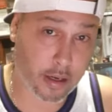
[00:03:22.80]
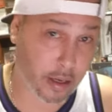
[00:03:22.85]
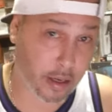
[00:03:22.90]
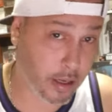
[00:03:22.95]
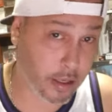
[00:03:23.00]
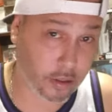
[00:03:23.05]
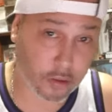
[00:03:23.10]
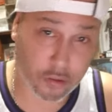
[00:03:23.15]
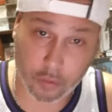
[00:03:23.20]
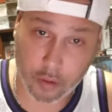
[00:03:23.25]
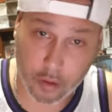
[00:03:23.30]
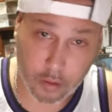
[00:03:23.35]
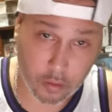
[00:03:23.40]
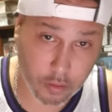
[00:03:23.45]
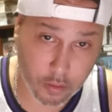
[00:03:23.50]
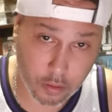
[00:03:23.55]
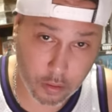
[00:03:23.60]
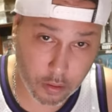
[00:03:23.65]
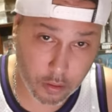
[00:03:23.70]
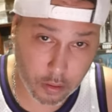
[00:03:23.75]
Israel,
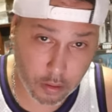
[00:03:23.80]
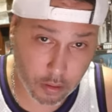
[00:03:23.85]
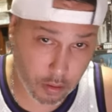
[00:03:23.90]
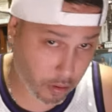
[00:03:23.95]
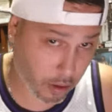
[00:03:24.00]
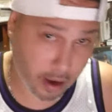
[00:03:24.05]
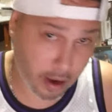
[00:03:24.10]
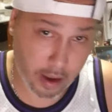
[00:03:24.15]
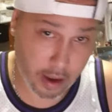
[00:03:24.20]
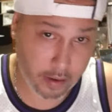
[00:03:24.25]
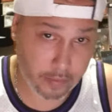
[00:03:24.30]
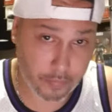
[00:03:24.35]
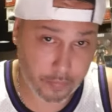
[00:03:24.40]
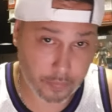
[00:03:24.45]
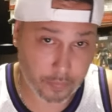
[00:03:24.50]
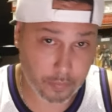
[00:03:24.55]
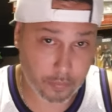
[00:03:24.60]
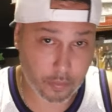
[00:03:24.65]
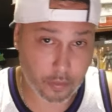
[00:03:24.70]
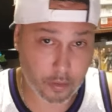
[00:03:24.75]
okay?
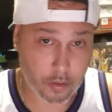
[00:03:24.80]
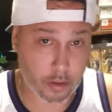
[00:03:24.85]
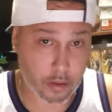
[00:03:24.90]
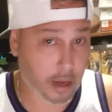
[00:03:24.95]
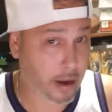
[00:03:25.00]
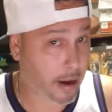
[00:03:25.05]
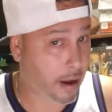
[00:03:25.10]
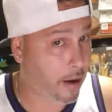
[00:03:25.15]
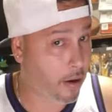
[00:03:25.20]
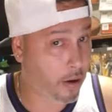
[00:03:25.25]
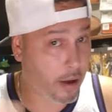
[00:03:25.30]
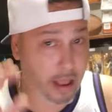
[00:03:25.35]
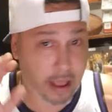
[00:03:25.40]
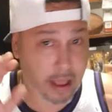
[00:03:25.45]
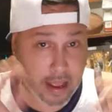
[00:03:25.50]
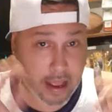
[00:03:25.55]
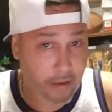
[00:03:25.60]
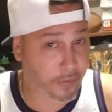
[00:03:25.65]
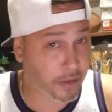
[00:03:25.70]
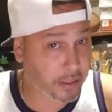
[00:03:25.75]
They got
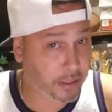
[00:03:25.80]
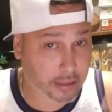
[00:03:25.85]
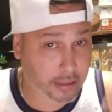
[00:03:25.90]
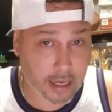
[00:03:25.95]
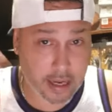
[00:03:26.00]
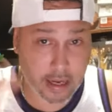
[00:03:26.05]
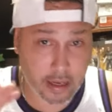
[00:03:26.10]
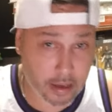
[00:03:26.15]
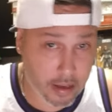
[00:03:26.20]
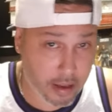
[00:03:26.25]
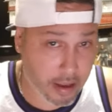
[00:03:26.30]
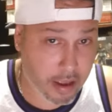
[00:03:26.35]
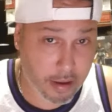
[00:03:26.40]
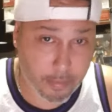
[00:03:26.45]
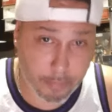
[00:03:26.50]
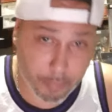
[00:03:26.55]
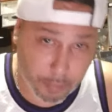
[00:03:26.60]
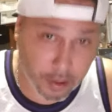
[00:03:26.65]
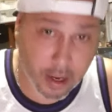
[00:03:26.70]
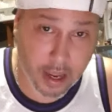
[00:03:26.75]
everything
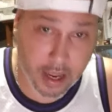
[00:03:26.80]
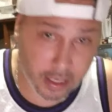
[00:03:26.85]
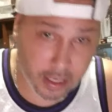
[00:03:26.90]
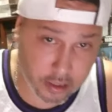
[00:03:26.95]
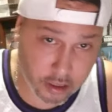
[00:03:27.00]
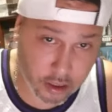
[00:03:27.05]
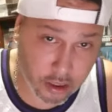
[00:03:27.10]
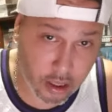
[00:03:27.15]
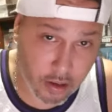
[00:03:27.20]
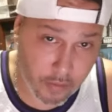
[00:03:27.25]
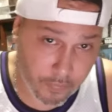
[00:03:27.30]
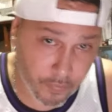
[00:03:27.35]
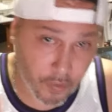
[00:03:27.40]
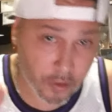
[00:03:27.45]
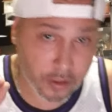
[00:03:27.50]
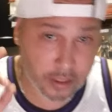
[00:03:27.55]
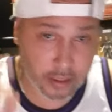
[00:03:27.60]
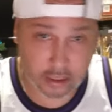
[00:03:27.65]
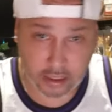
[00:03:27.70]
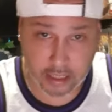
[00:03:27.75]
in place
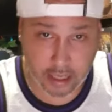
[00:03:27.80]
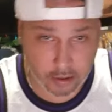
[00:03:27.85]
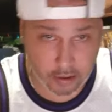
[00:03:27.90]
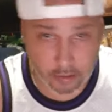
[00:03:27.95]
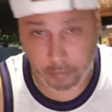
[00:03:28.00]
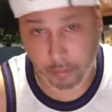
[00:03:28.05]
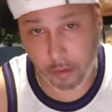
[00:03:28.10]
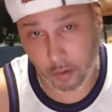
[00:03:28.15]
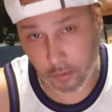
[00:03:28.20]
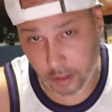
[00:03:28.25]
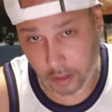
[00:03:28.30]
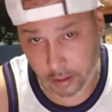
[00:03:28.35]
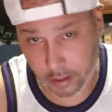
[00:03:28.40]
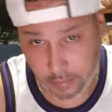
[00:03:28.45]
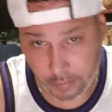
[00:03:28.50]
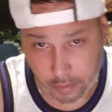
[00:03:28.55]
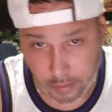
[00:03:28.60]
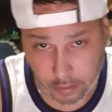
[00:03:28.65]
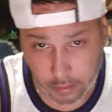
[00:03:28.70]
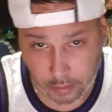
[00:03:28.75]
for this ceremony,
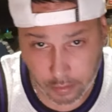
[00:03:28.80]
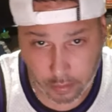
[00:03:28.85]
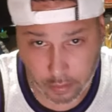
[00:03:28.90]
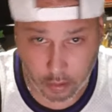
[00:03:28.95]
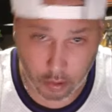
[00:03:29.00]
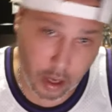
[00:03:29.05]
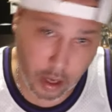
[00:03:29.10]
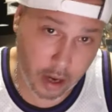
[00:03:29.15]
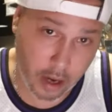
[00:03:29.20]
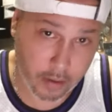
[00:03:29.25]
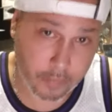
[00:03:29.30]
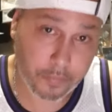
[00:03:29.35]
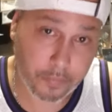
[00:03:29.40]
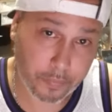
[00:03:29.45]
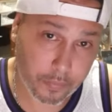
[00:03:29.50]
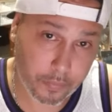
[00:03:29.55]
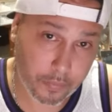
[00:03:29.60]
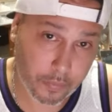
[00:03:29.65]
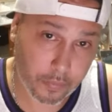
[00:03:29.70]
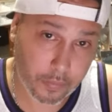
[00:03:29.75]
okay?
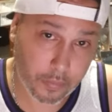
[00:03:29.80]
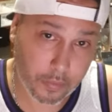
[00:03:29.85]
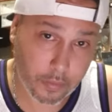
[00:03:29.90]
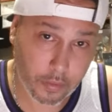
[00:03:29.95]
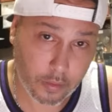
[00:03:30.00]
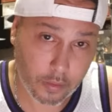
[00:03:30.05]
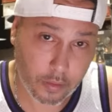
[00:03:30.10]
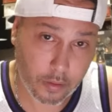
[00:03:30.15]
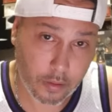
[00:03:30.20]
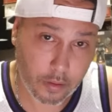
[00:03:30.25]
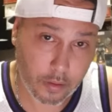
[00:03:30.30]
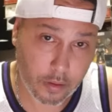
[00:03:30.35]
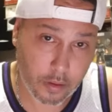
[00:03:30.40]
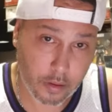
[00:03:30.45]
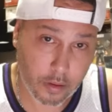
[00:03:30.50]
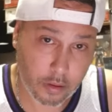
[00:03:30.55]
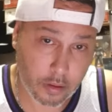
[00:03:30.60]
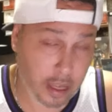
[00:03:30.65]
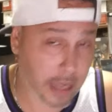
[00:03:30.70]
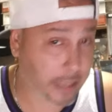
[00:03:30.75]

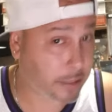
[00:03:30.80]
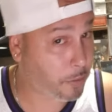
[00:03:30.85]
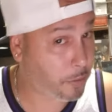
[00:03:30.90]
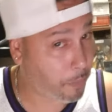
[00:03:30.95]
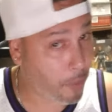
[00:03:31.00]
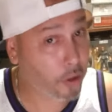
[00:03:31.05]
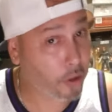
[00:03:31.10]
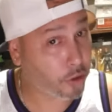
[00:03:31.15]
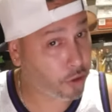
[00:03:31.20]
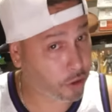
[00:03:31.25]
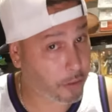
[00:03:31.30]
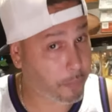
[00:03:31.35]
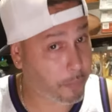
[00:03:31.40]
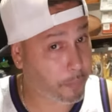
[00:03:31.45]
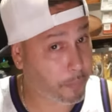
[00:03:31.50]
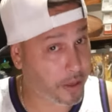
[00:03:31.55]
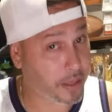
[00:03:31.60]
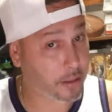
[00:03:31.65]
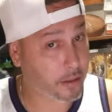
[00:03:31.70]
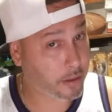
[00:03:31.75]
That's supposed to
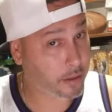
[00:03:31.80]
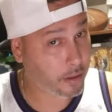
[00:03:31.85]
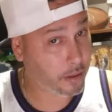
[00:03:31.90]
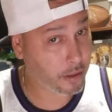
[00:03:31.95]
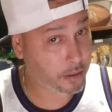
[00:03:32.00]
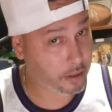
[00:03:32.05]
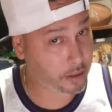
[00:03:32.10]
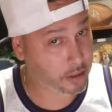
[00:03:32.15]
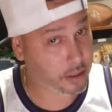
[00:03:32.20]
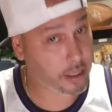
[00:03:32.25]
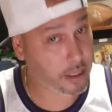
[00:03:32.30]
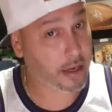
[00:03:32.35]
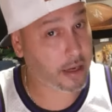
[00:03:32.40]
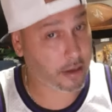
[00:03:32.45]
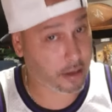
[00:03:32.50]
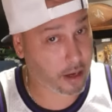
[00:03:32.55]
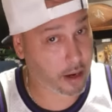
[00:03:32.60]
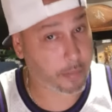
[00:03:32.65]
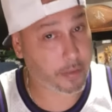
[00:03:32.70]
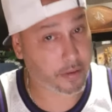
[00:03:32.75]
bring the
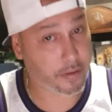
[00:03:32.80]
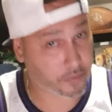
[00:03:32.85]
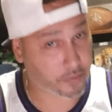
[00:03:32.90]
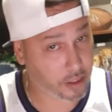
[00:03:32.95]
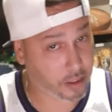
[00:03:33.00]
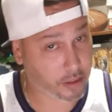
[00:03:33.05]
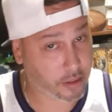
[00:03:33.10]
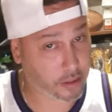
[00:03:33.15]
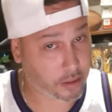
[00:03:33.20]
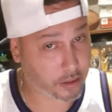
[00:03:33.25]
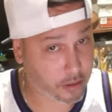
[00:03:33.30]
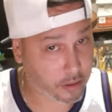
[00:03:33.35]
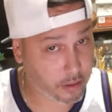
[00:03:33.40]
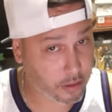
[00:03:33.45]
second coming of Jesus.